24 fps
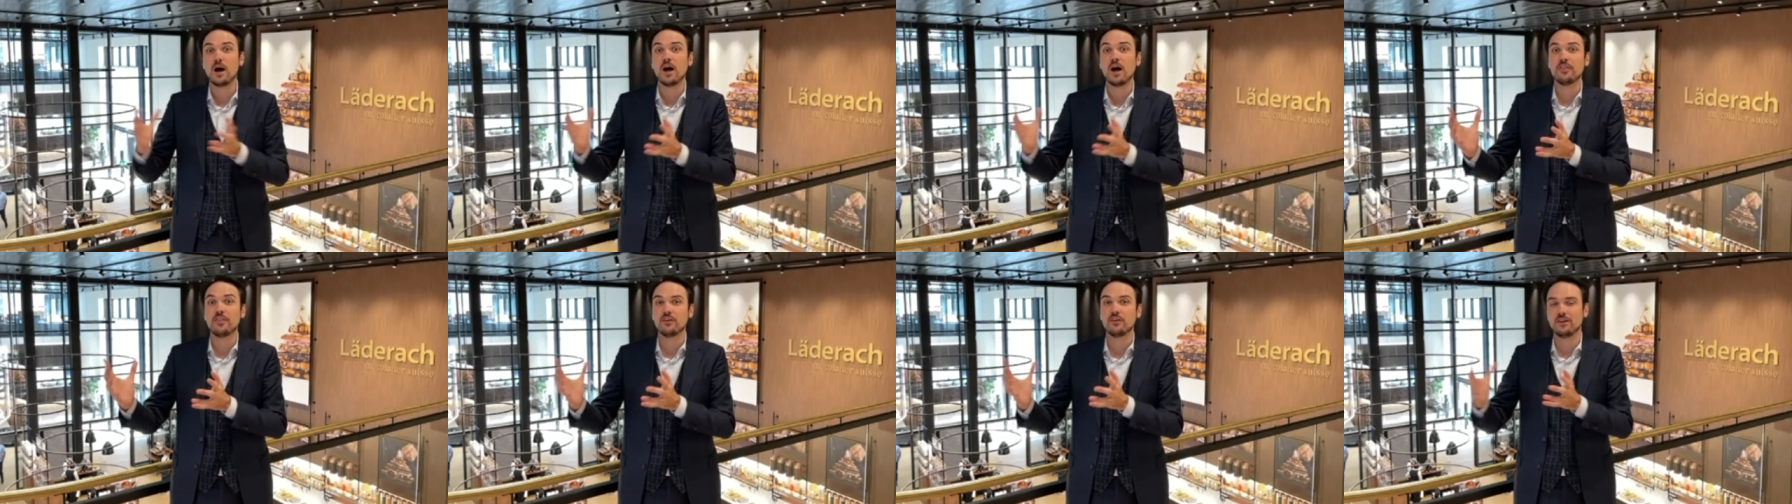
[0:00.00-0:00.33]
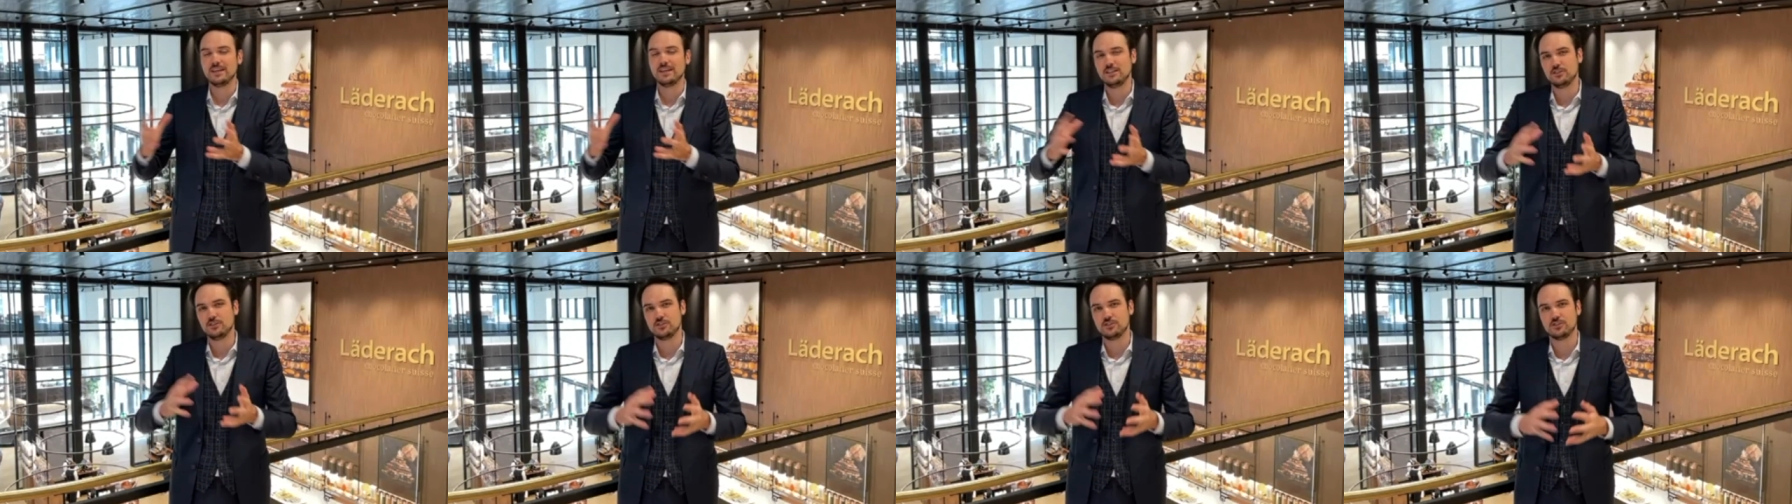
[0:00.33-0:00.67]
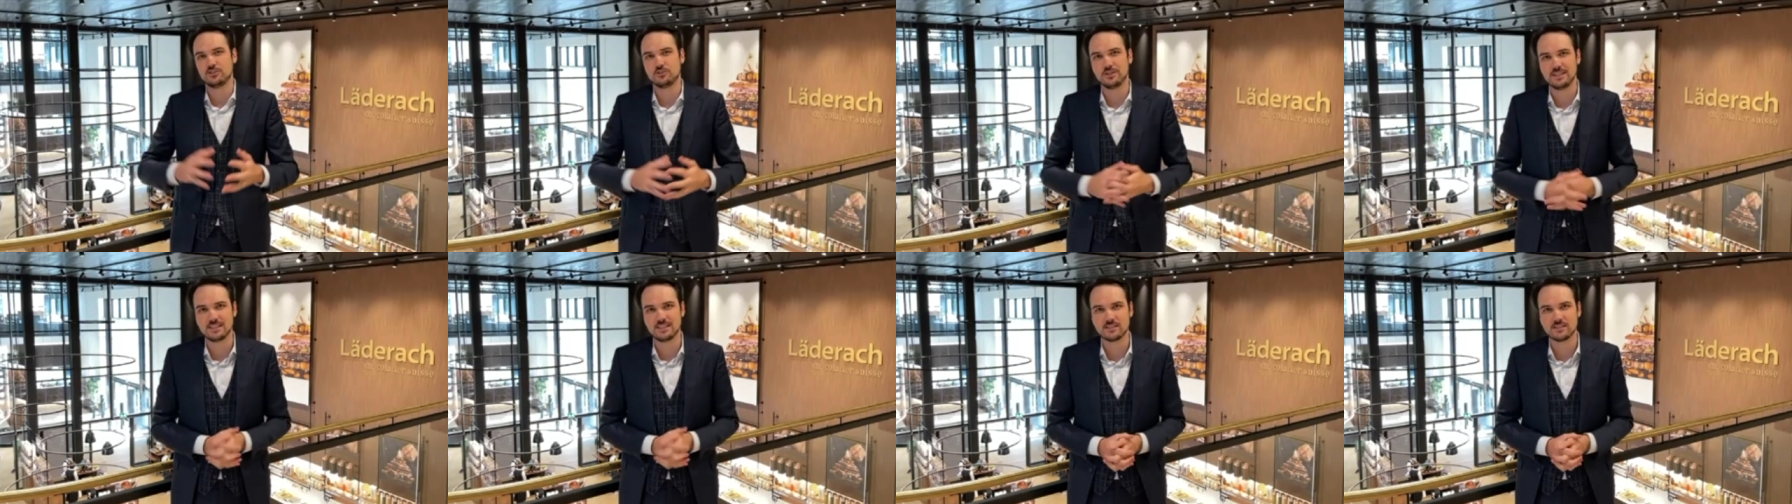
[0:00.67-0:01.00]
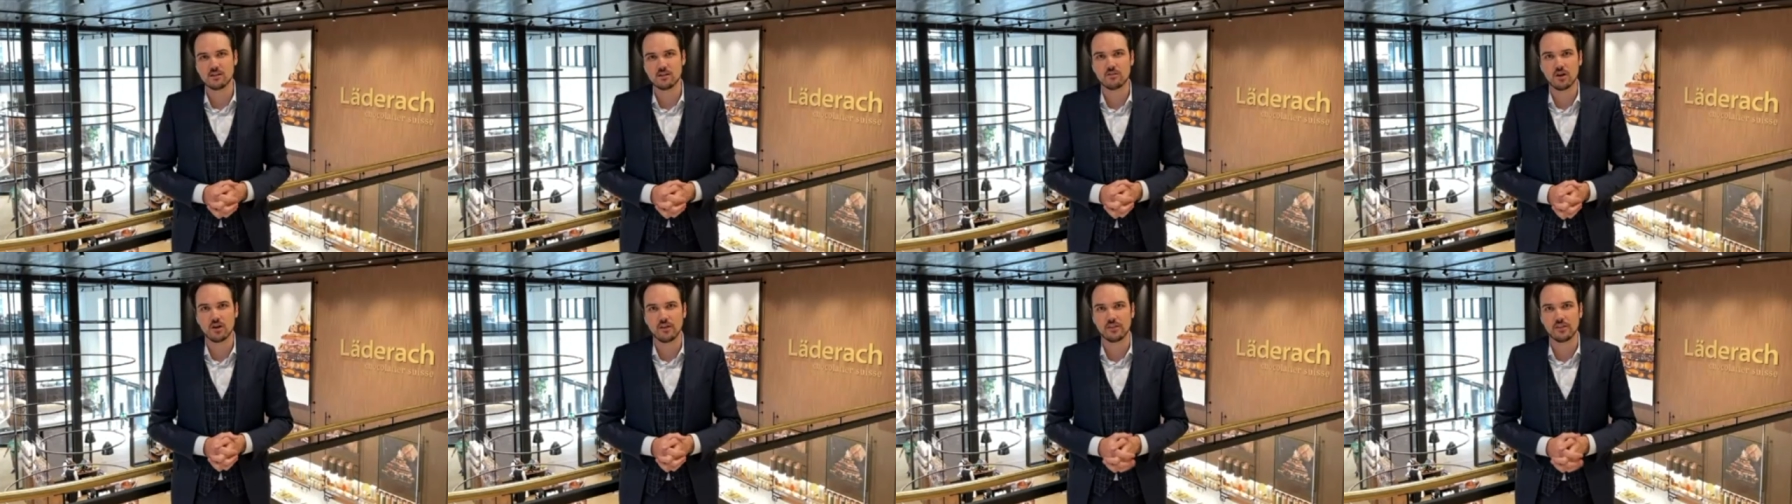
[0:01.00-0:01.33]
other industries
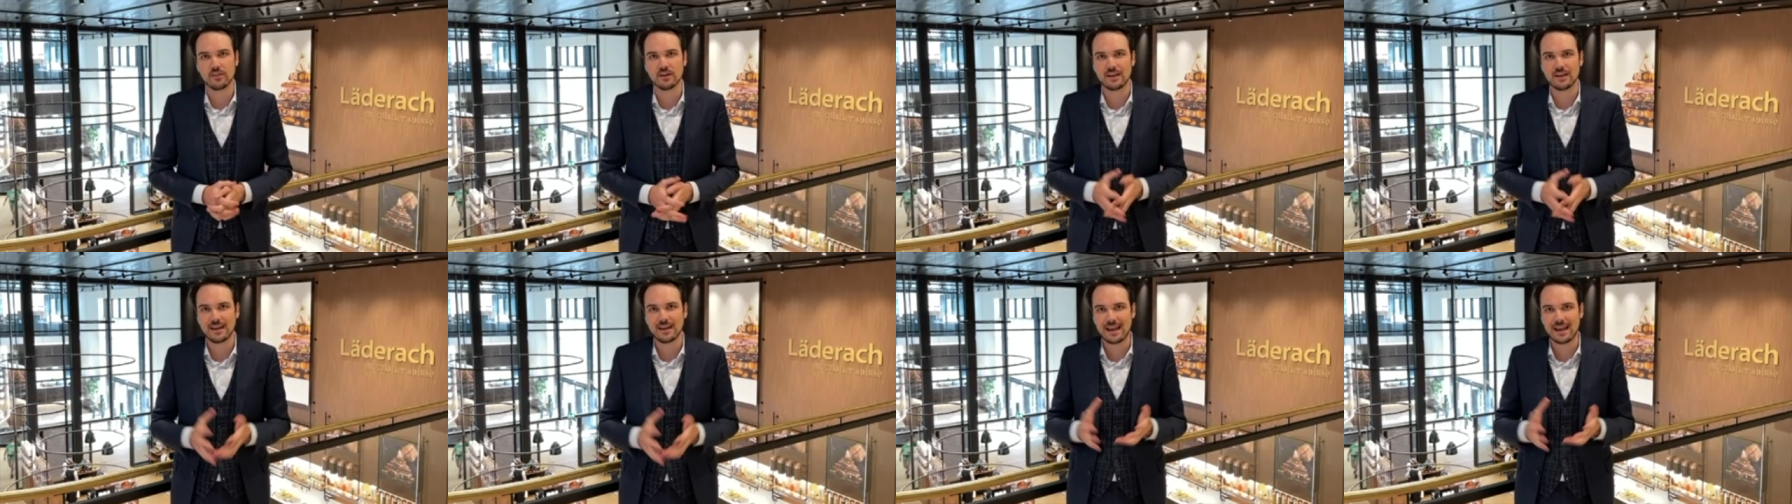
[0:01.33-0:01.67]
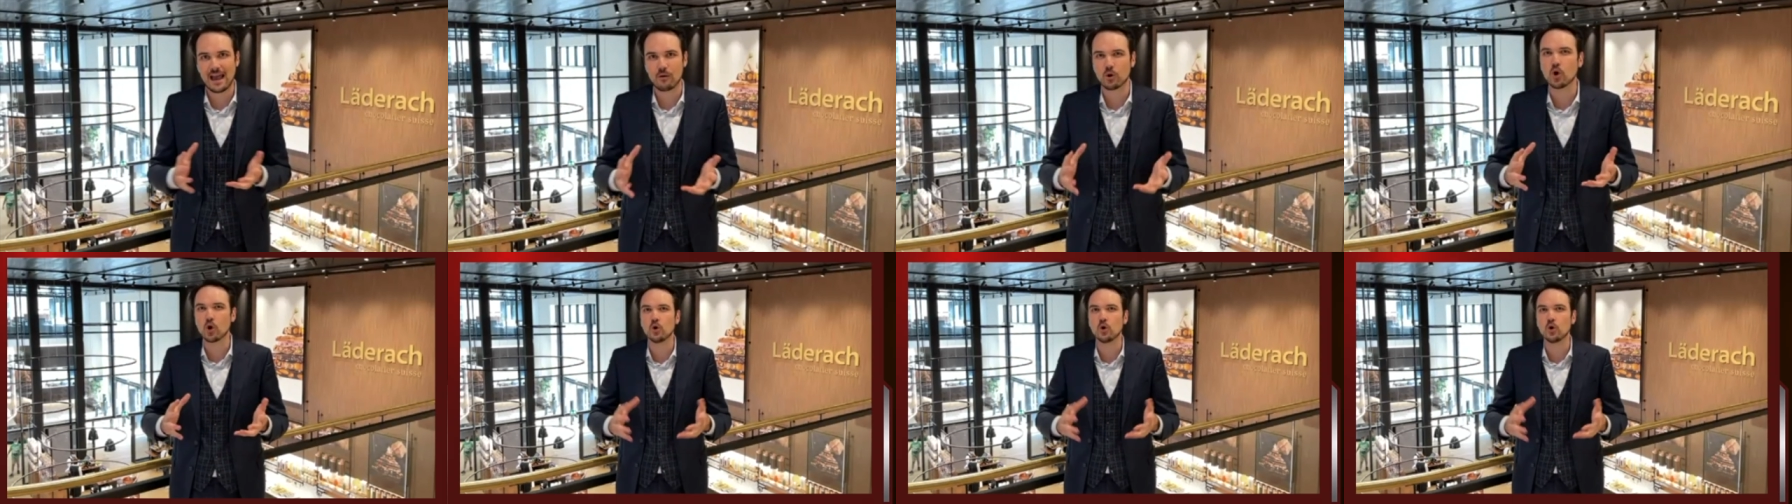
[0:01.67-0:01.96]
rather than our